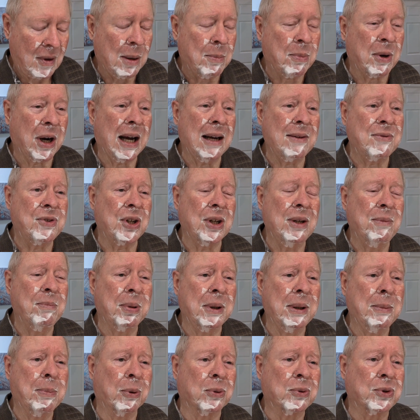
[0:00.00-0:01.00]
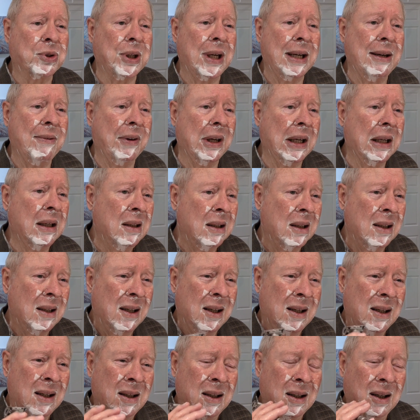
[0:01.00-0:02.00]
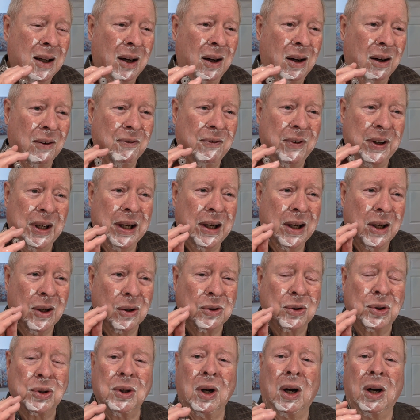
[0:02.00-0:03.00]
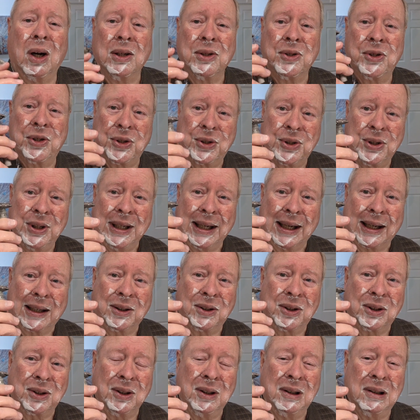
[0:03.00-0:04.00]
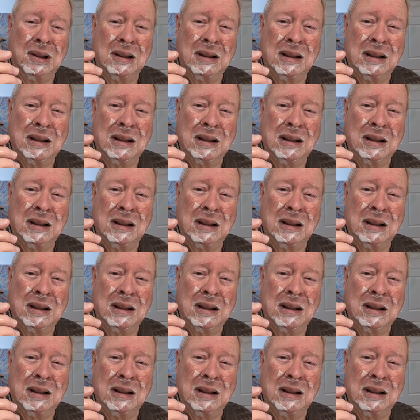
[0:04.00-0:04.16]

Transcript: And I've seen people shaving on videos on 6.